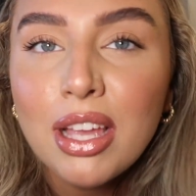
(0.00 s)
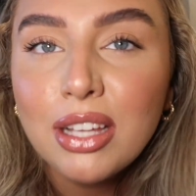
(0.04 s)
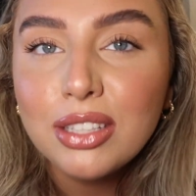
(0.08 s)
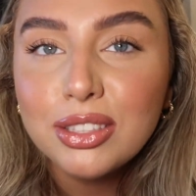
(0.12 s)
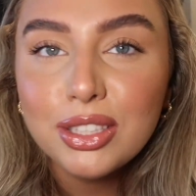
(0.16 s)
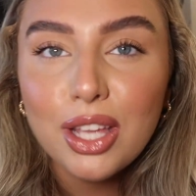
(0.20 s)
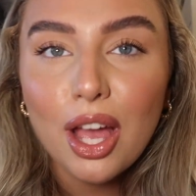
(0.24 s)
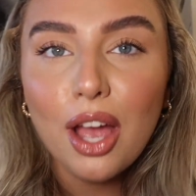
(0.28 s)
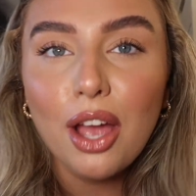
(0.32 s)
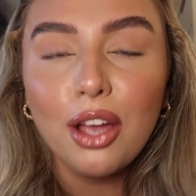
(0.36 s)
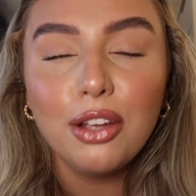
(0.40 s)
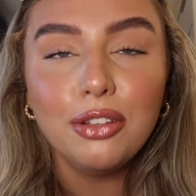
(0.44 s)

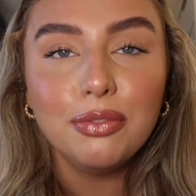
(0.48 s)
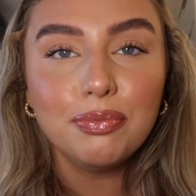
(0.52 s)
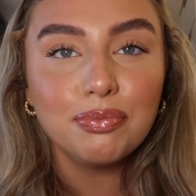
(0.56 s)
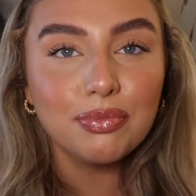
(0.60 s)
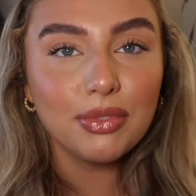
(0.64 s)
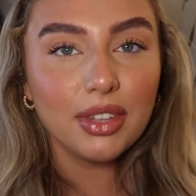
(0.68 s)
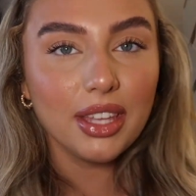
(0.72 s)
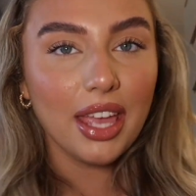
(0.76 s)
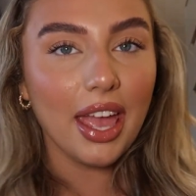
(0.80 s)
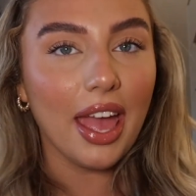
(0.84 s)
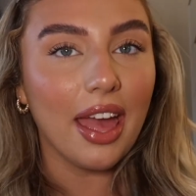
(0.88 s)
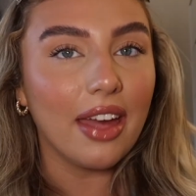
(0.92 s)
So
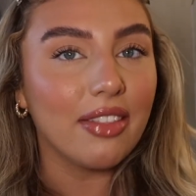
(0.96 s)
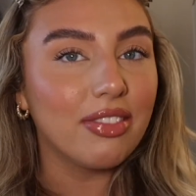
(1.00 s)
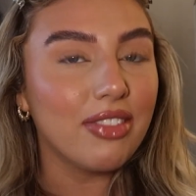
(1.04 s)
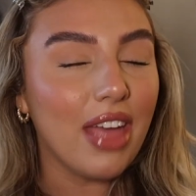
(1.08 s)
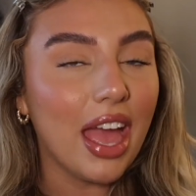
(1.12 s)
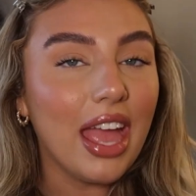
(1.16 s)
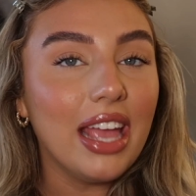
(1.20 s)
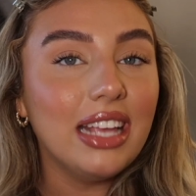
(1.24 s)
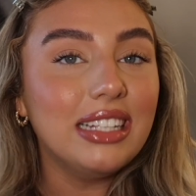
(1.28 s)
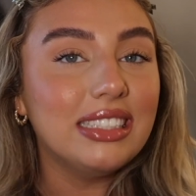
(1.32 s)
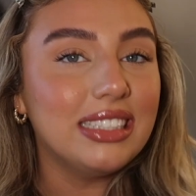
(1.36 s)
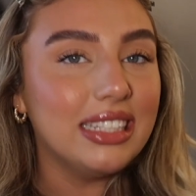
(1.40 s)
yeah,
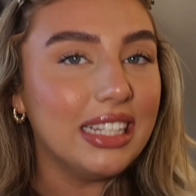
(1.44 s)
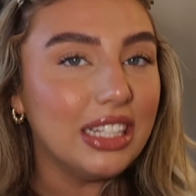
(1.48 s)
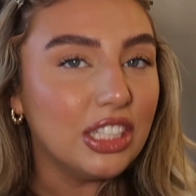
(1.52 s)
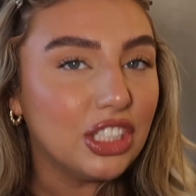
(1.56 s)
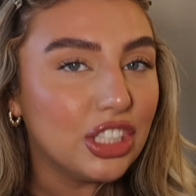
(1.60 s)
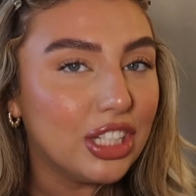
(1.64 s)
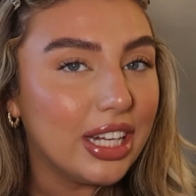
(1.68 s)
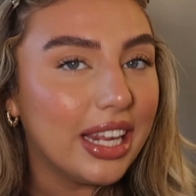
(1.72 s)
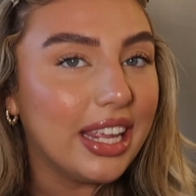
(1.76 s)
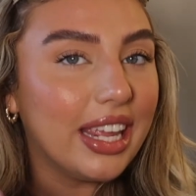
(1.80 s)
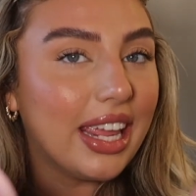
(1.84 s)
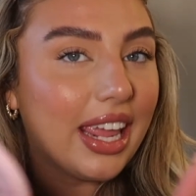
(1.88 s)
that is
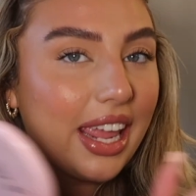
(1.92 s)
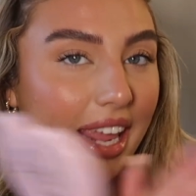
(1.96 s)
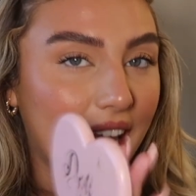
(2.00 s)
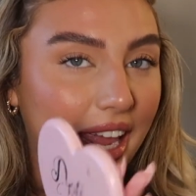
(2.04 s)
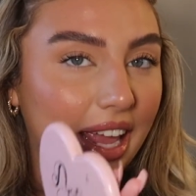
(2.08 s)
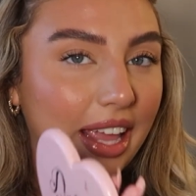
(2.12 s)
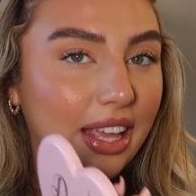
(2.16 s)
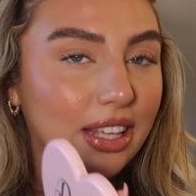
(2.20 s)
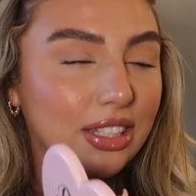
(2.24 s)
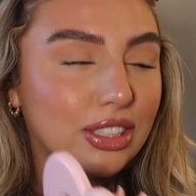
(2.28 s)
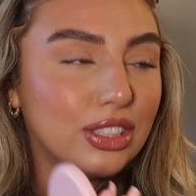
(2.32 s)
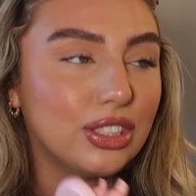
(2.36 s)
literally
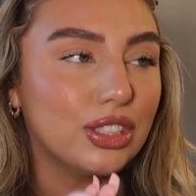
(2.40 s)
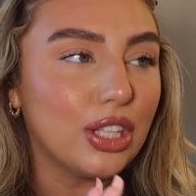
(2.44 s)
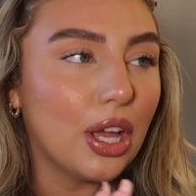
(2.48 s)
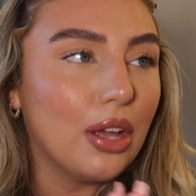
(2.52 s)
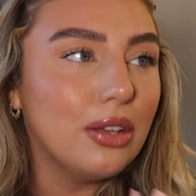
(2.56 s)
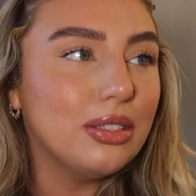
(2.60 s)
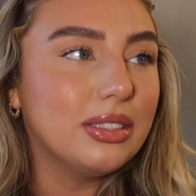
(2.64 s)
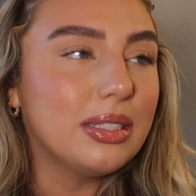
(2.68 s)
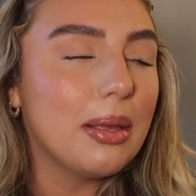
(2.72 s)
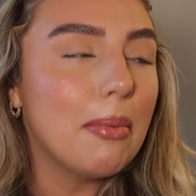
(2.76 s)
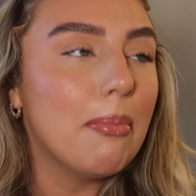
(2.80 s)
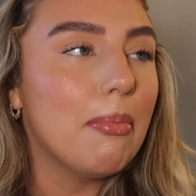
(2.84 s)
it.
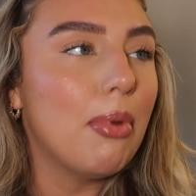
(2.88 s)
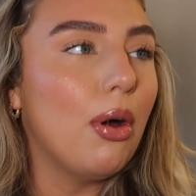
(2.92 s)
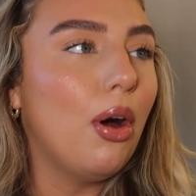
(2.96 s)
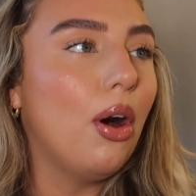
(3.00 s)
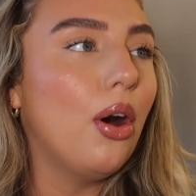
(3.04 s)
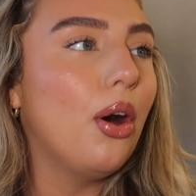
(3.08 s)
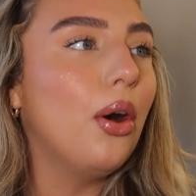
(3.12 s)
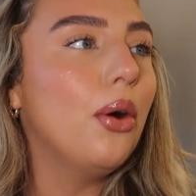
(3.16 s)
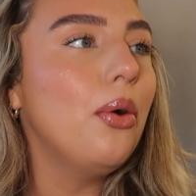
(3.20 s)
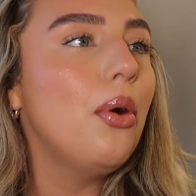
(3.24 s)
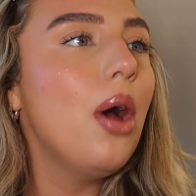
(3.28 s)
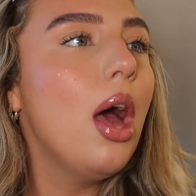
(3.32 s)
So
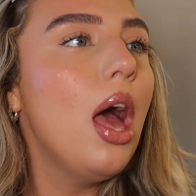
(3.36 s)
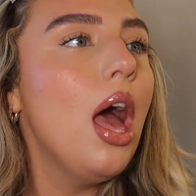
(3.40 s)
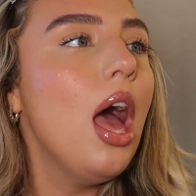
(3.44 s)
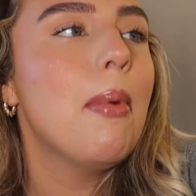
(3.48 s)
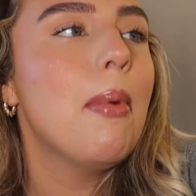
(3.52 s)
simple.